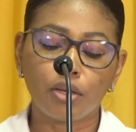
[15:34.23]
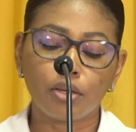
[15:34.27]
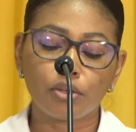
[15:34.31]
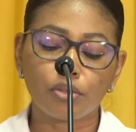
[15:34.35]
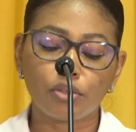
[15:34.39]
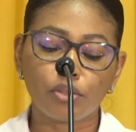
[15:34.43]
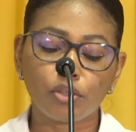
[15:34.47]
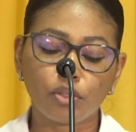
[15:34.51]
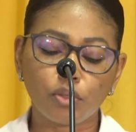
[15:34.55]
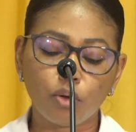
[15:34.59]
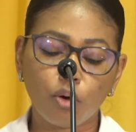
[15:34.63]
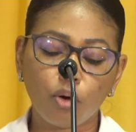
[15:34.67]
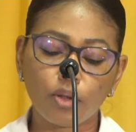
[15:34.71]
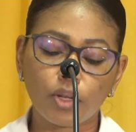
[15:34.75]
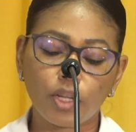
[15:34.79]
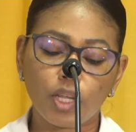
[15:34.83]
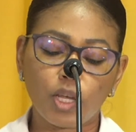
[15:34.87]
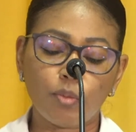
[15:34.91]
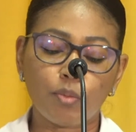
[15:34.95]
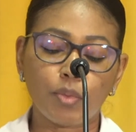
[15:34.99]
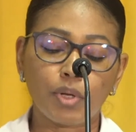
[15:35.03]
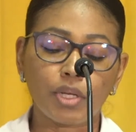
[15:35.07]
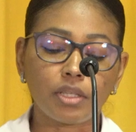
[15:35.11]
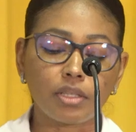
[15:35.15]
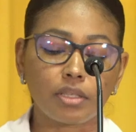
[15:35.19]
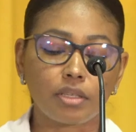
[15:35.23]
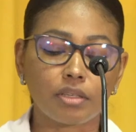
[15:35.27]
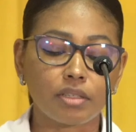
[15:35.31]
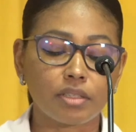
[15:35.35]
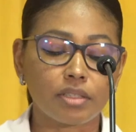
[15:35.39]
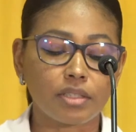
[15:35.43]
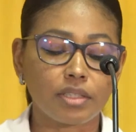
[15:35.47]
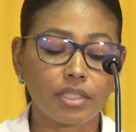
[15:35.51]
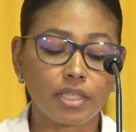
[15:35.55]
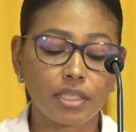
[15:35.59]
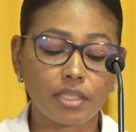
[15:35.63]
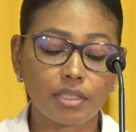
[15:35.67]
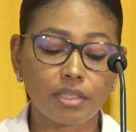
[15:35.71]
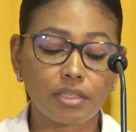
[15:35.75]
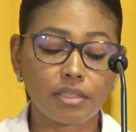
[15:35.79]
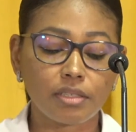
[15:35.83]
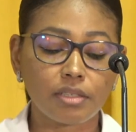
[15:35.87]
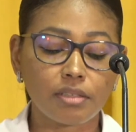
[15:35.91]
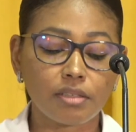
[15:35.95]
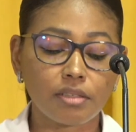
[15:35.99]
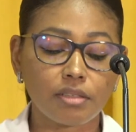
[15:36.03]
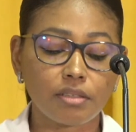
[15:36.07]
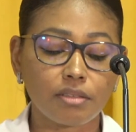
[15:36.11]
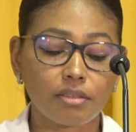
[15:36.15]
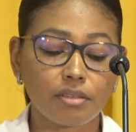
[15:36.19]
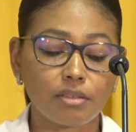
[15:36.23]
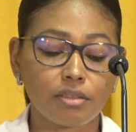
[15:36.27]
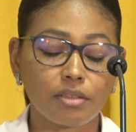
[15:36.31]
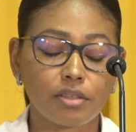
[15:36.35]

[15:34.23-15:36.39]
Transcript: store them in containers